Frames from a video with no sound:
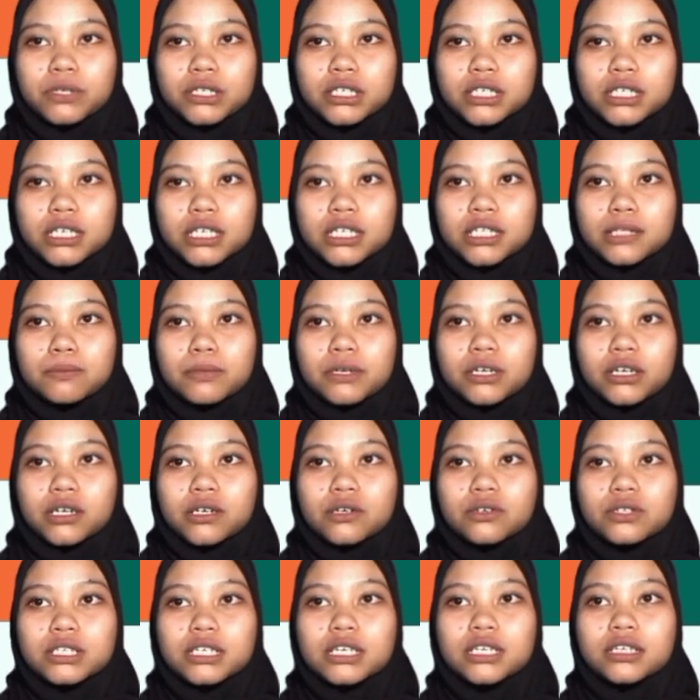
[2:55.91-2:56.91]
purchased
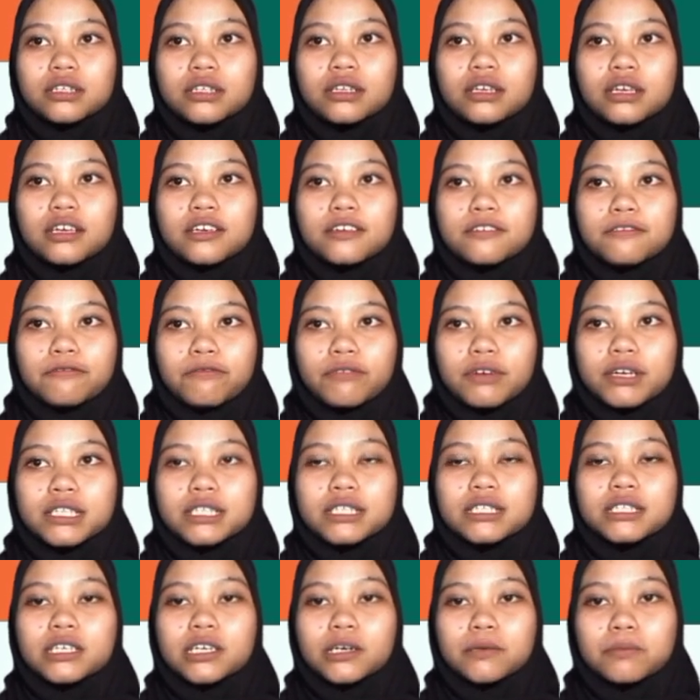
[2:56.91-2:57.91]
because it
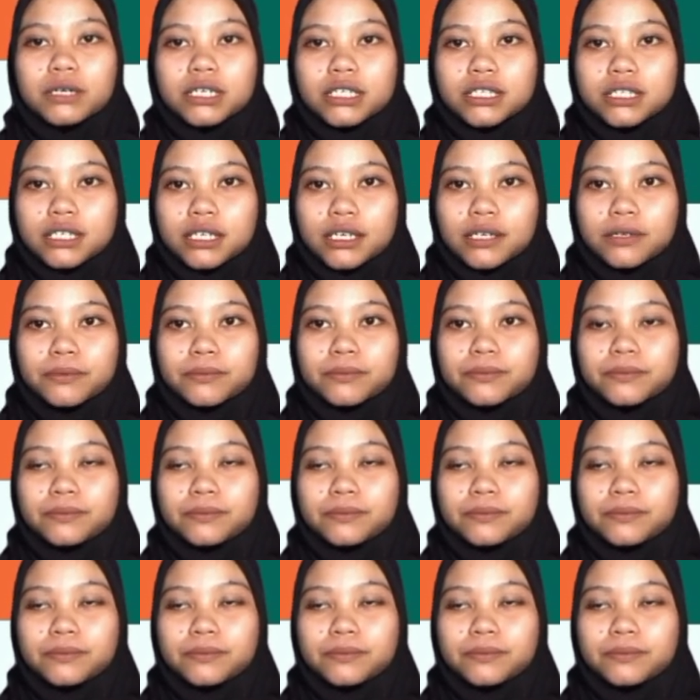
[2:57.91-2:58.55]
affects their budget.